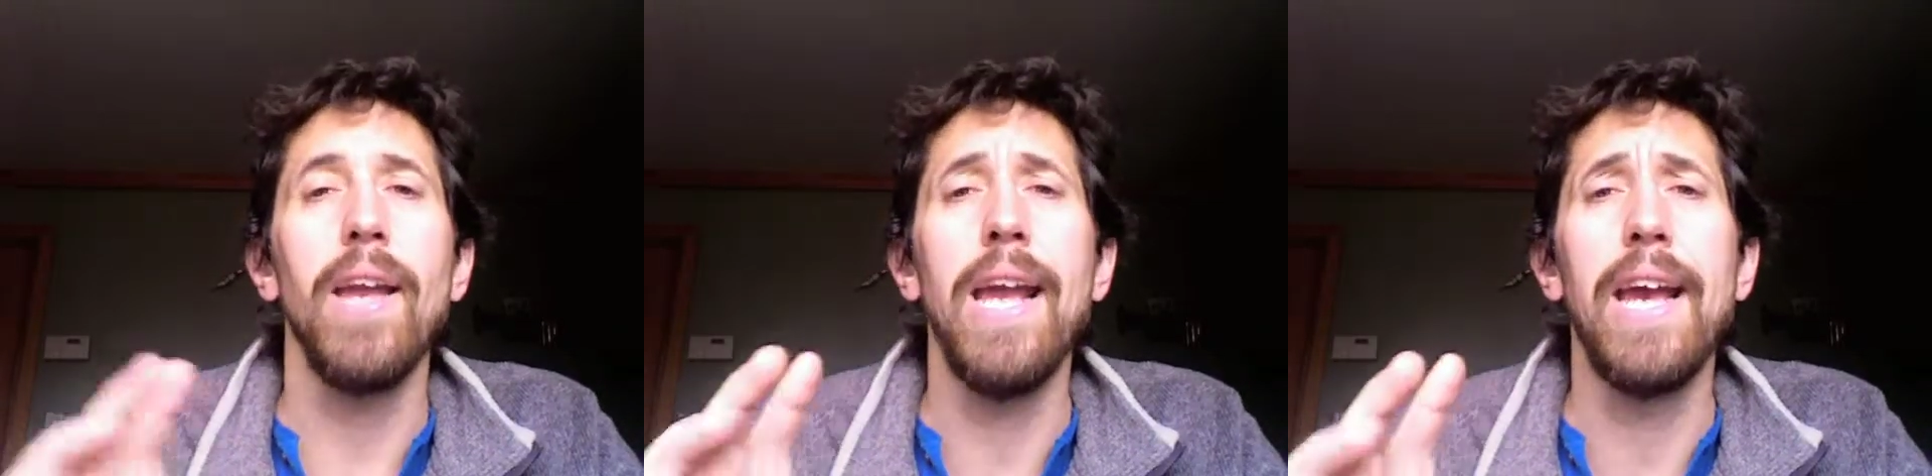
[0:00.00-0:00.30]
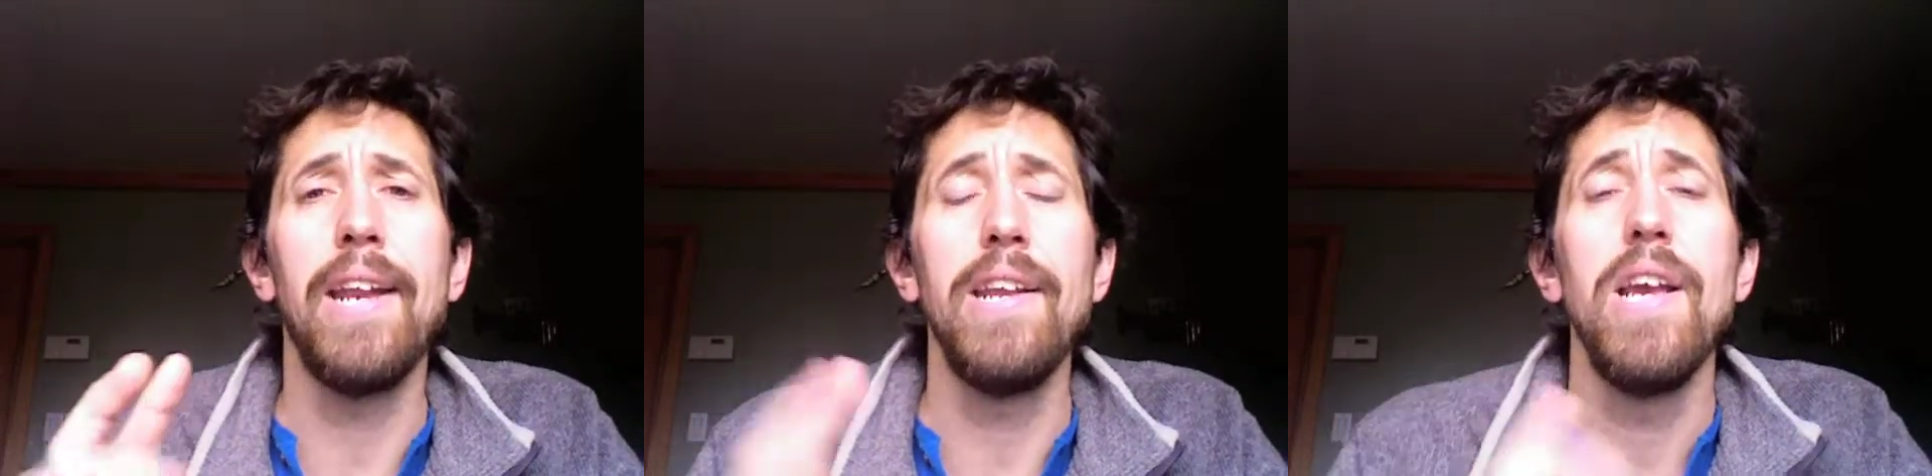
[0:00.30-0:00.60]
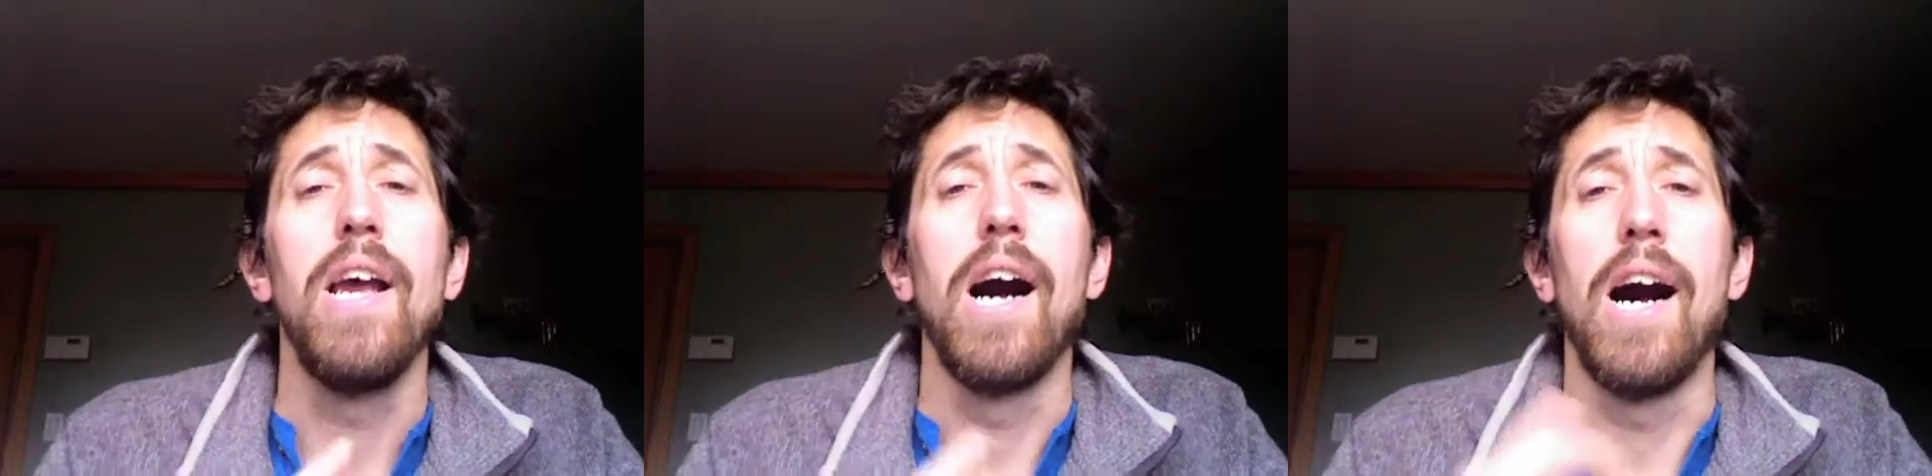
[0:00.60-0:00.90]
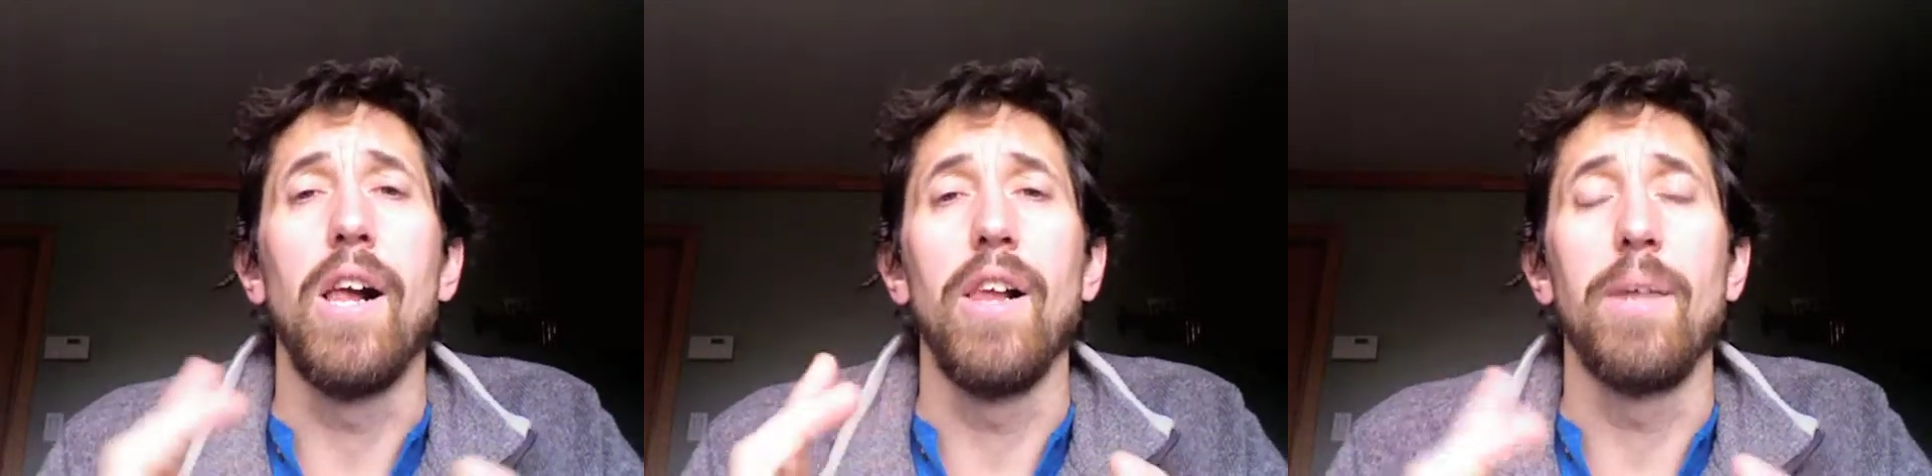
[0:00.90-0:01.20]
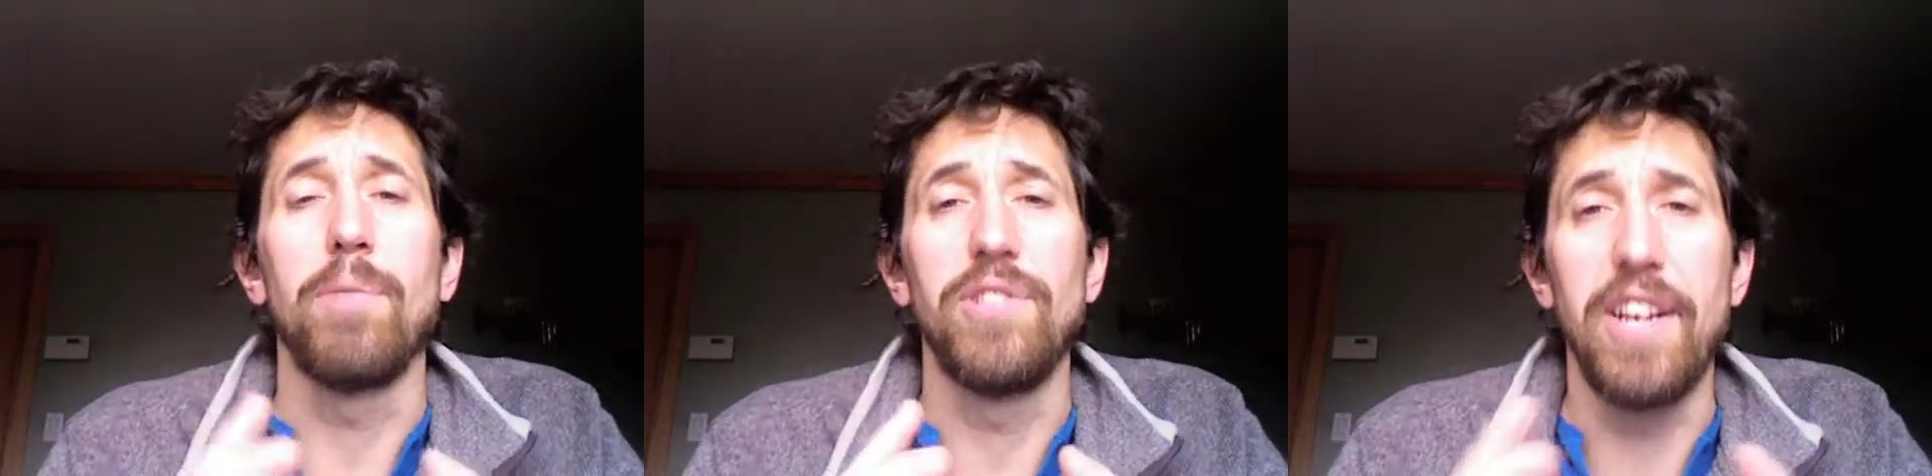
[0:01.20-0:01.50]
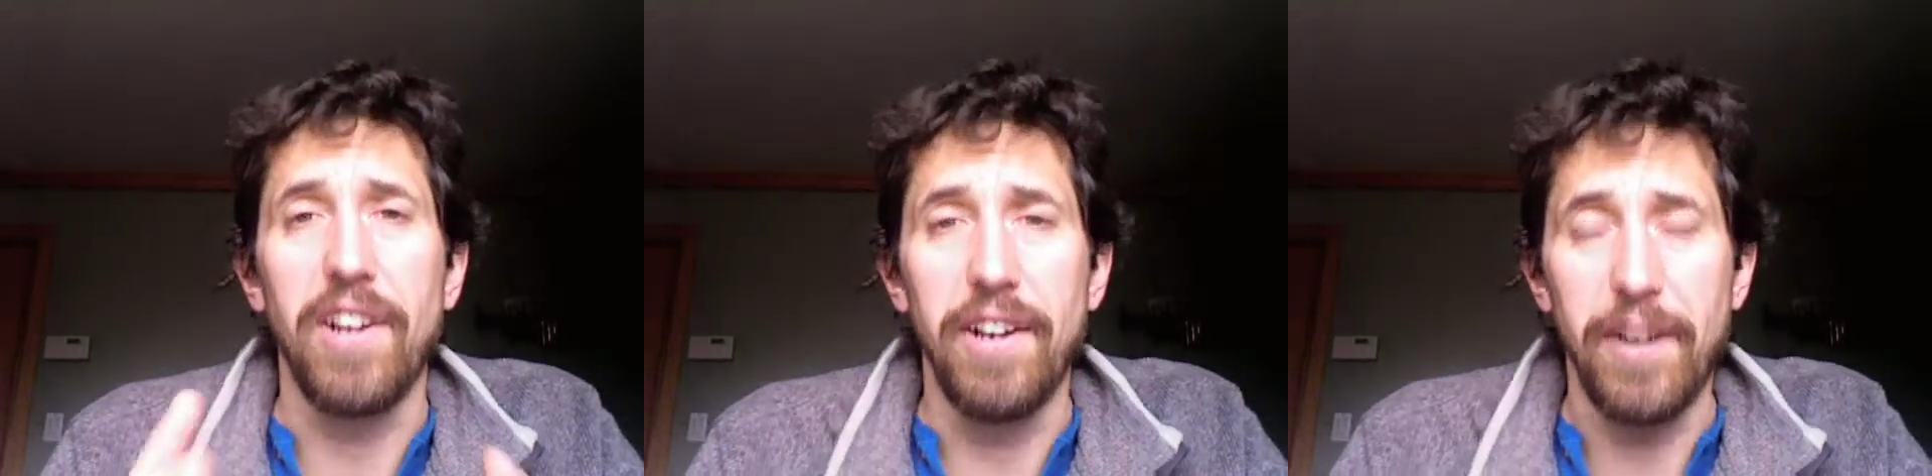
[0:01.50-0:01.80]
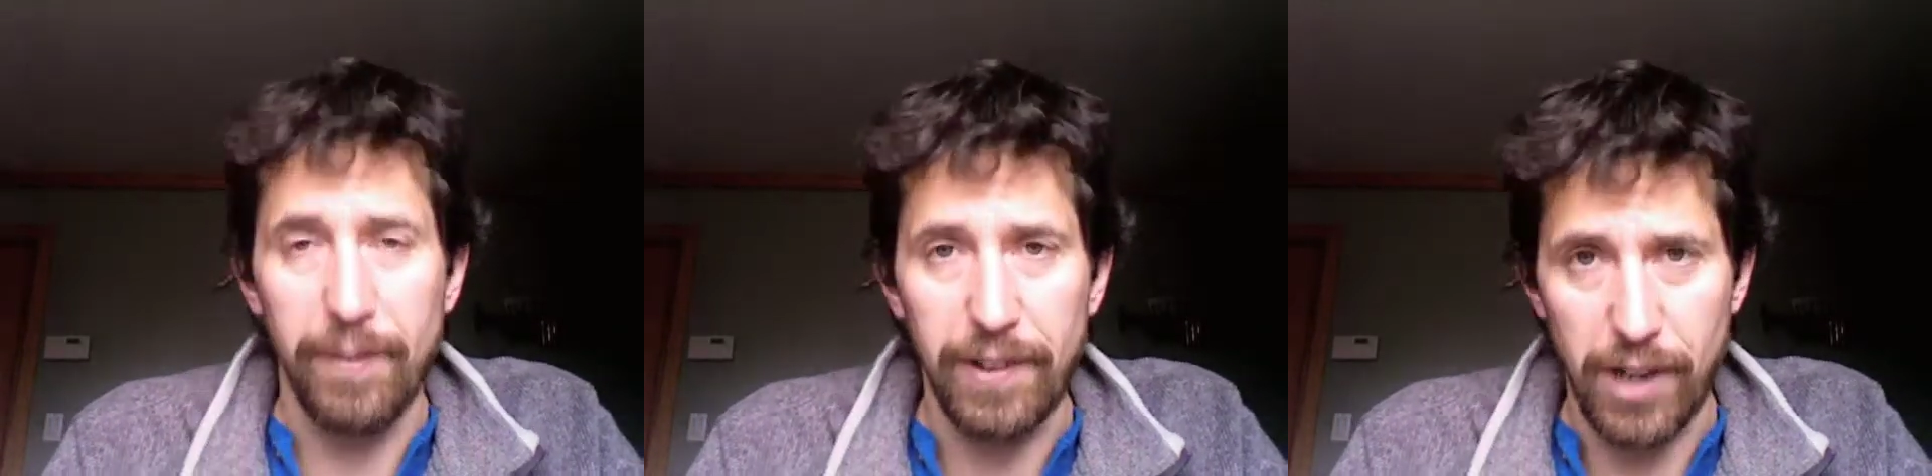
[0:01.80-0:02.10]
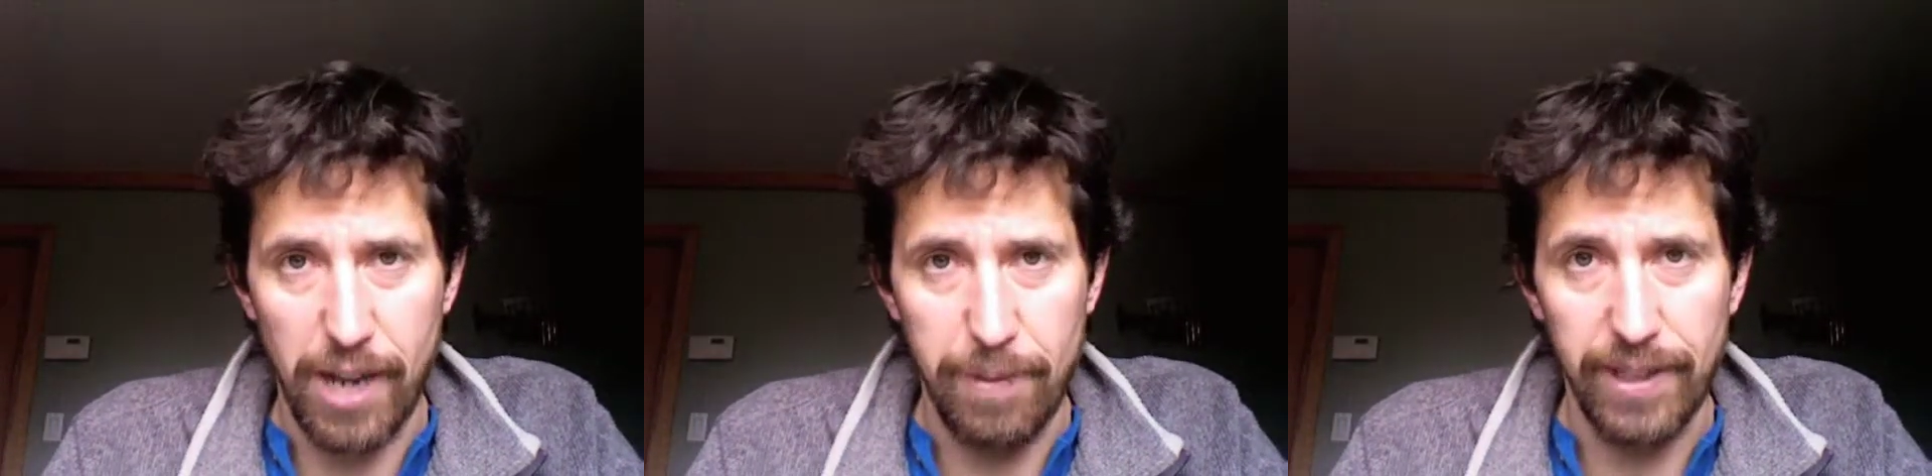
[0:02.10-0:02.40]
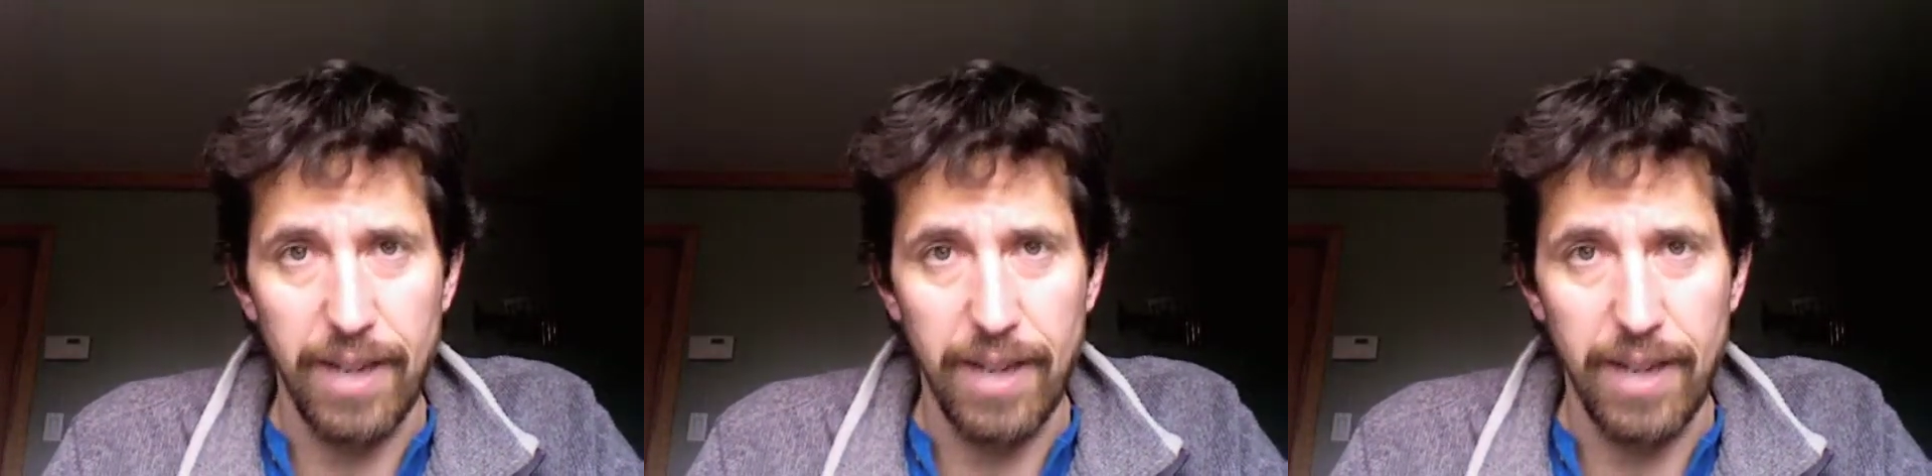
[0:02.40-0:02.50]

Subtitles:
and I'll present on a different topic.